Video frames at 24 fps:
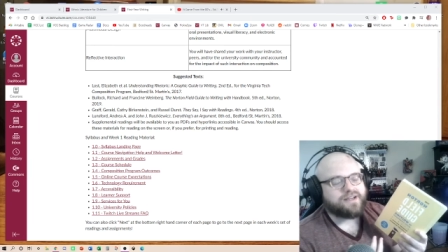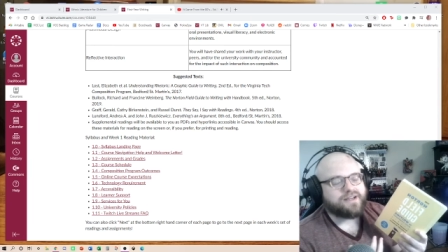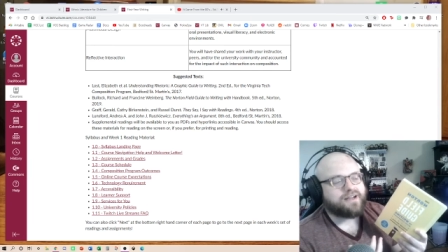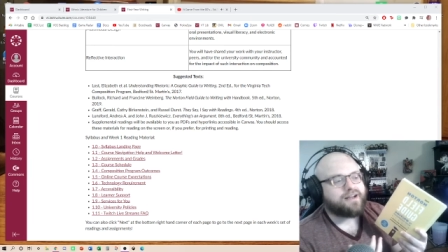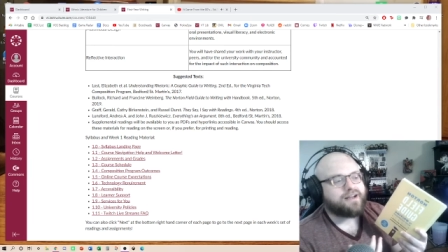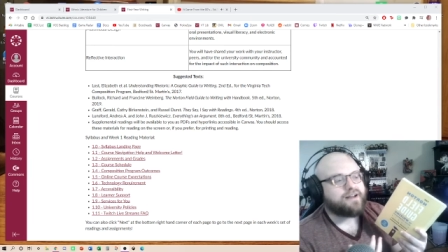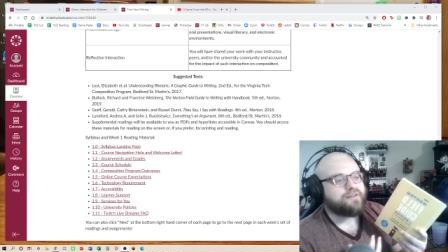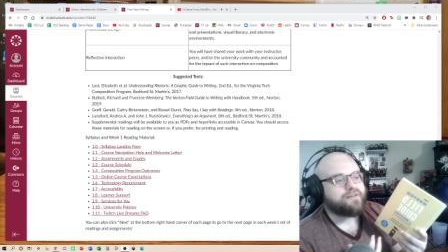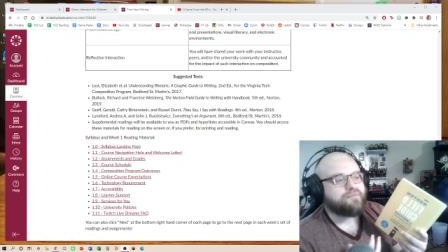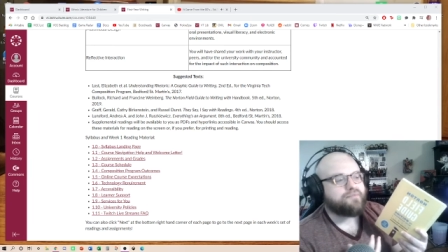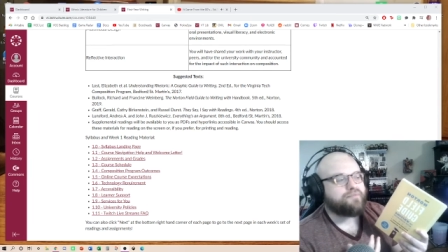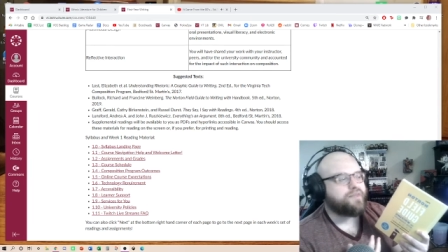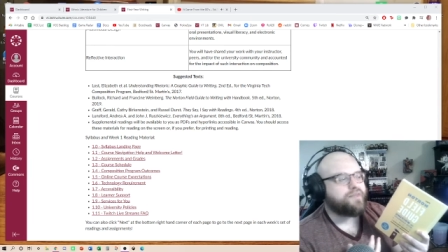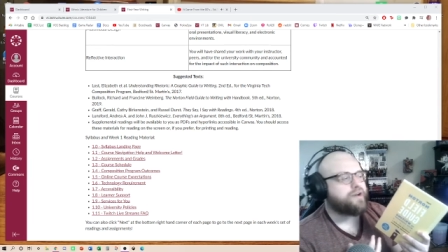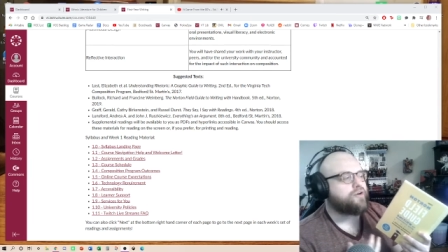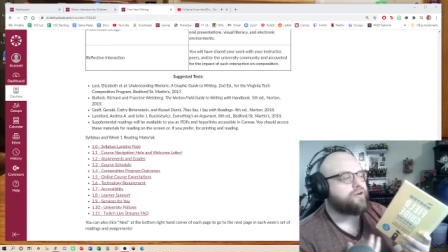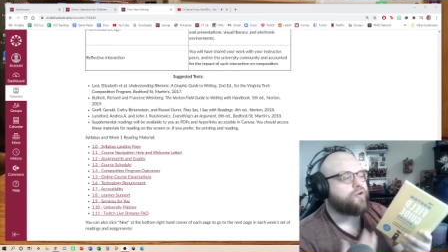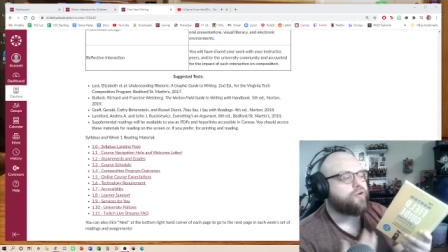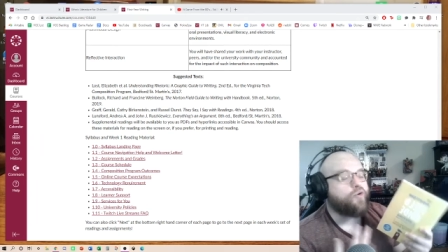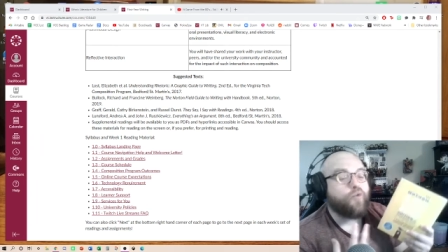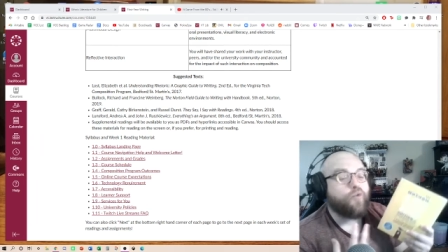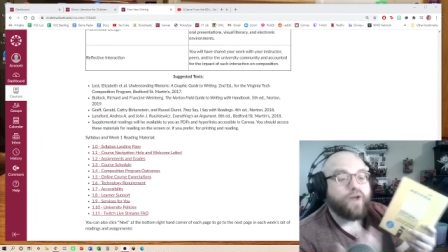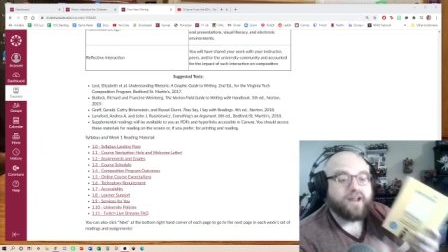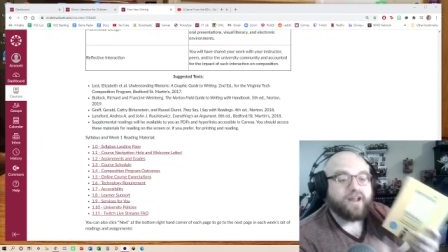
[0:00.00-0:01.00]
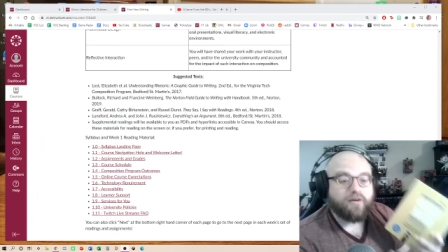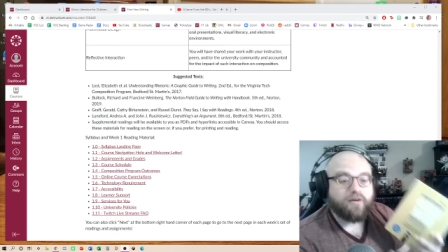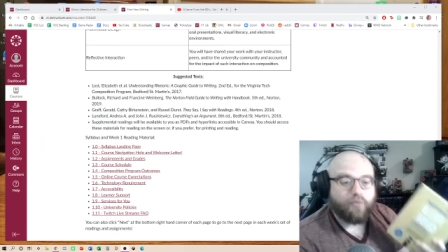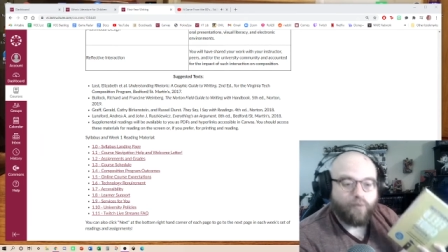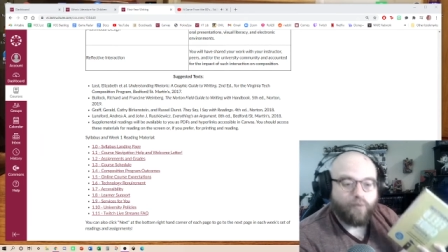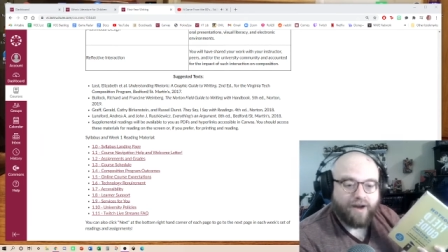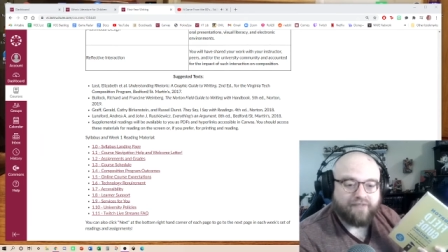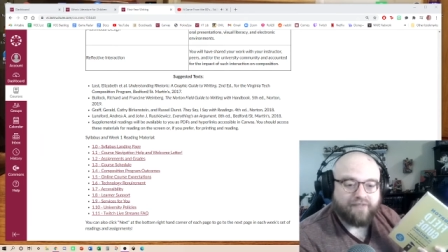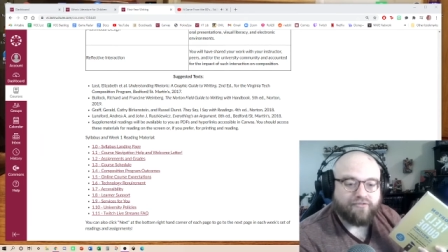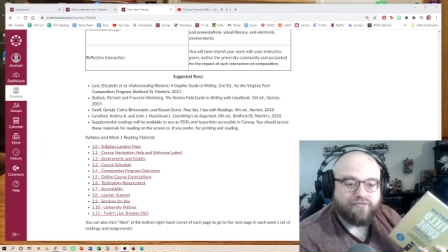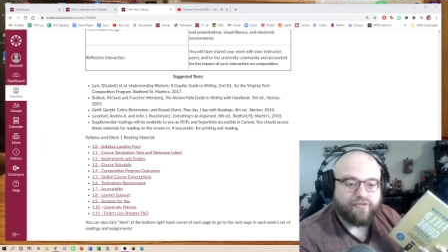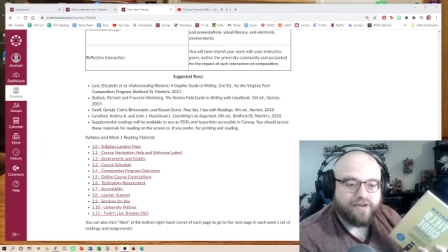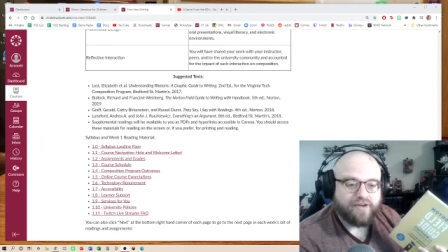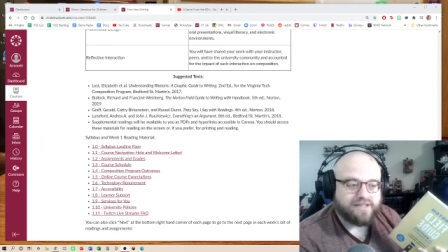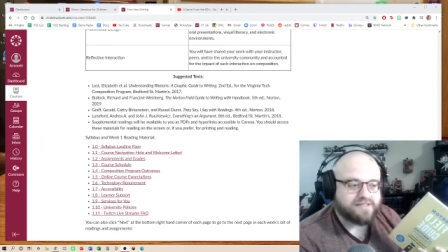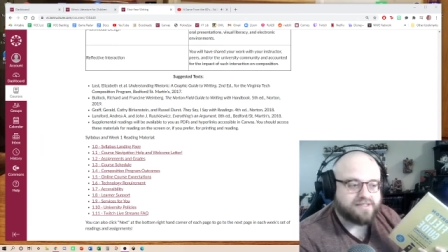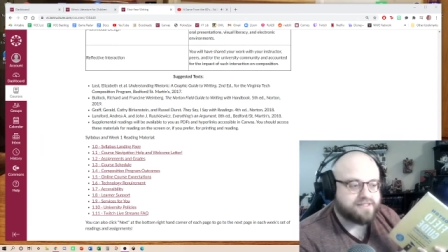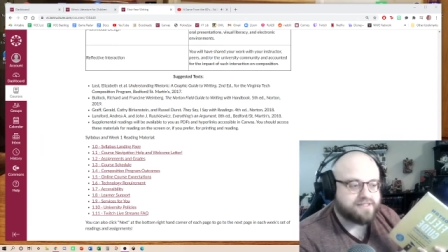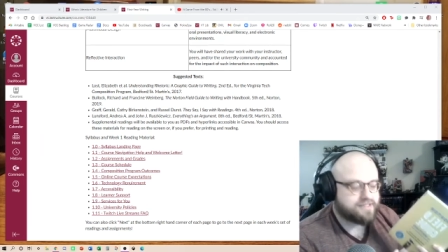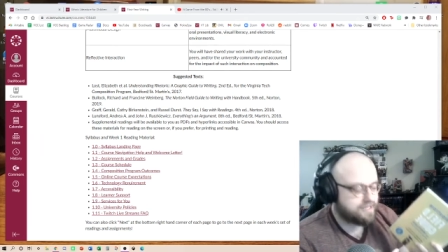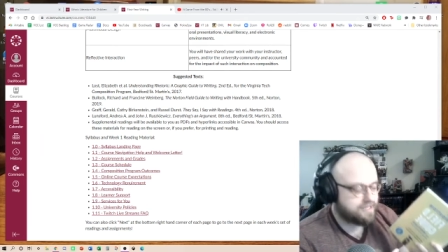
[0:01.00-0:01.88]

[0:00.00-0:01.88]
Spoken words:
that are quick reference.